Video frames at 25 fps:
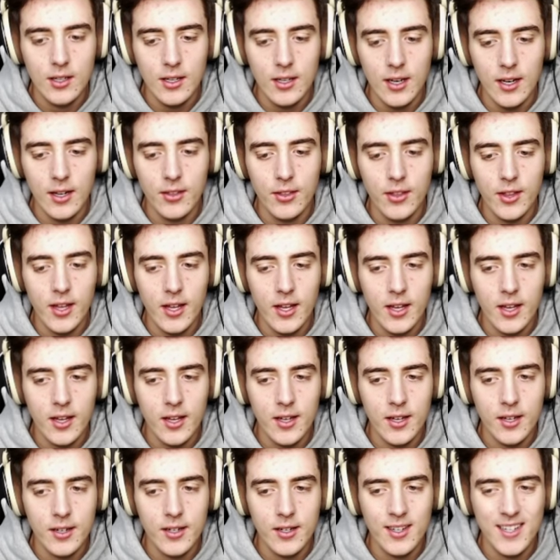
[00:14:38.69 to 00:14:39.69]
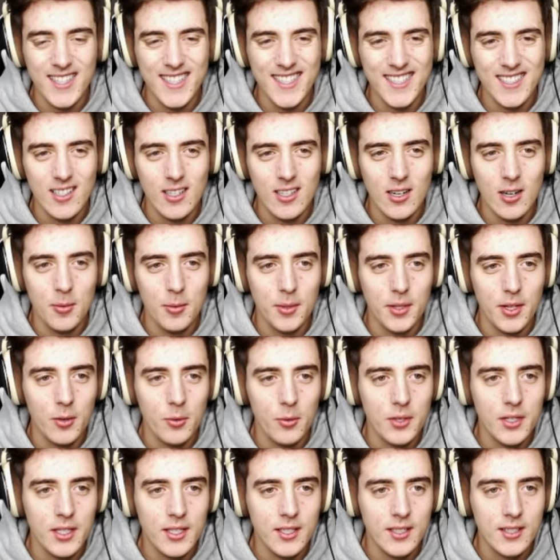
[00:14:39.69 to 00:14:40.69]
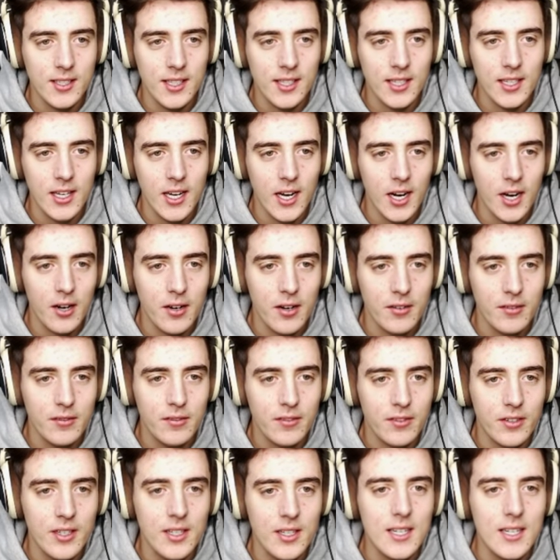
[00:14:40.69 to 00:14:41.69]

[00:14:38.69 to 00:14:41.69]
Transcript: And then, oh, but then we need to take care of